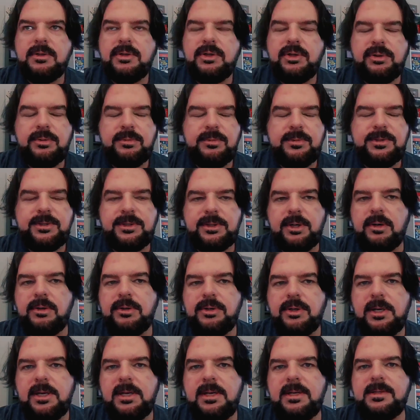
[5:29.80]

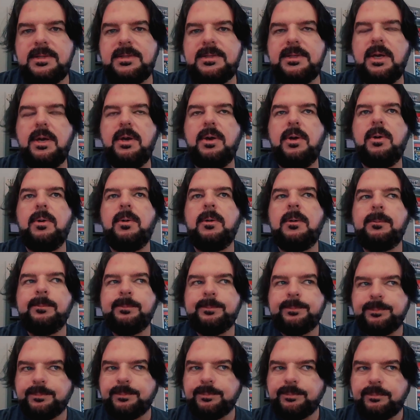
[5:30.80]
surgery, so
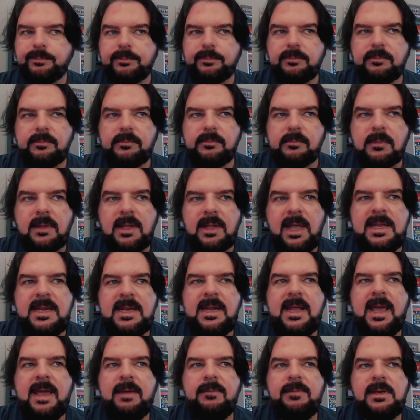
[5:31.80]
I
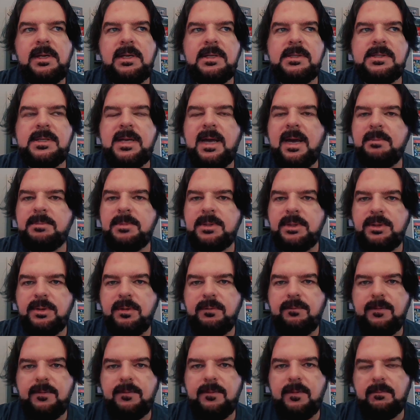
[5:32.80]
didn't have any time to do
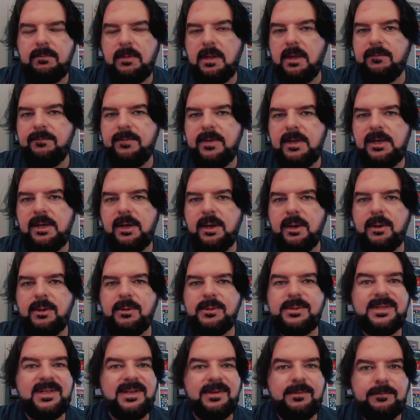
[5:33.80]
the
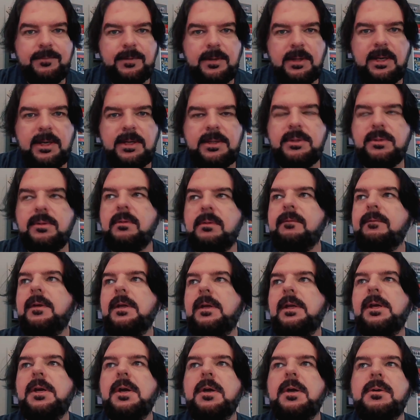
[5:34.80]
videos, didn't feel like doing
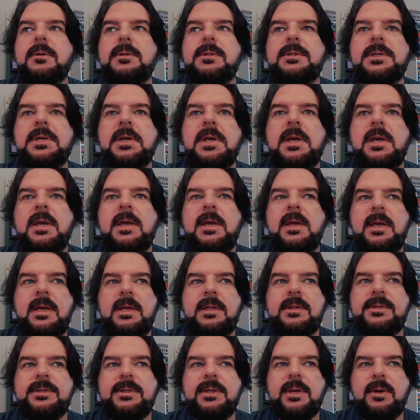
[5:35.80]
videos,
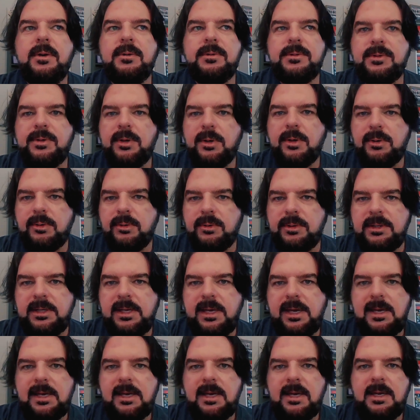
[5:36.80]
and so struggled
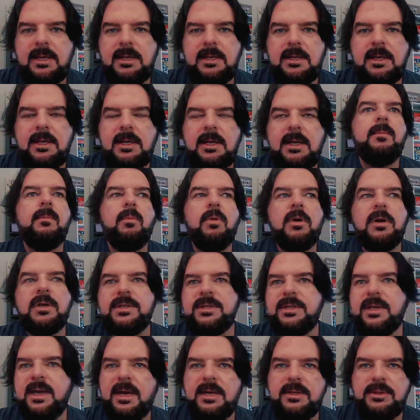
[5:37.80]
again. Work
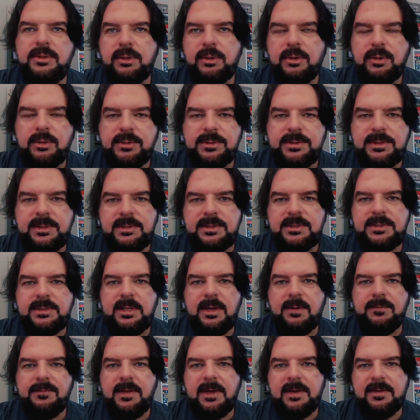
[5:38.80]
schedules and
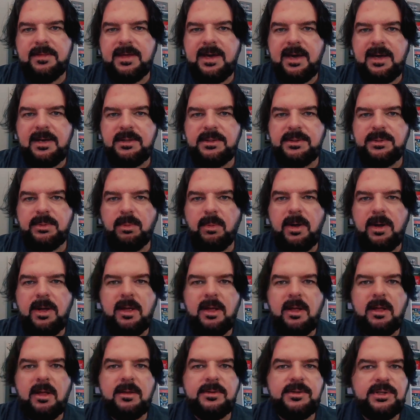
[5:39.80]
stuff like that as
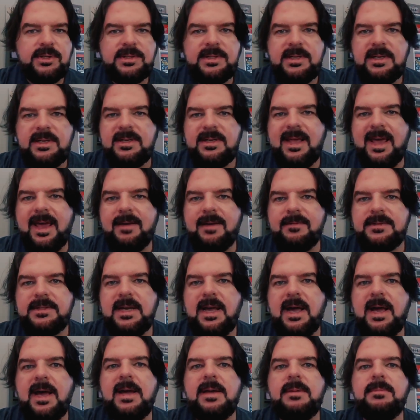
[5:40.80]
well, just didn't have
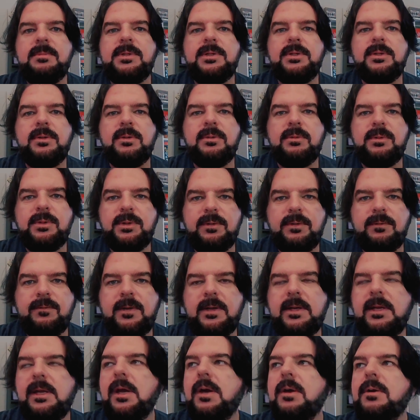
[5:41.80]
time to do
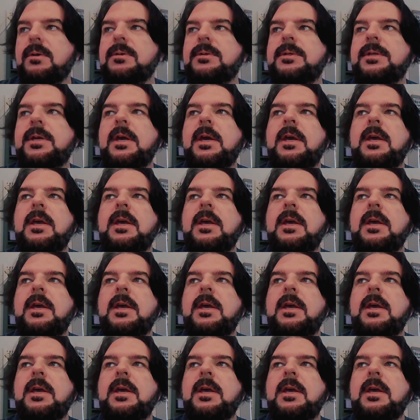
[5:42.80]
videos.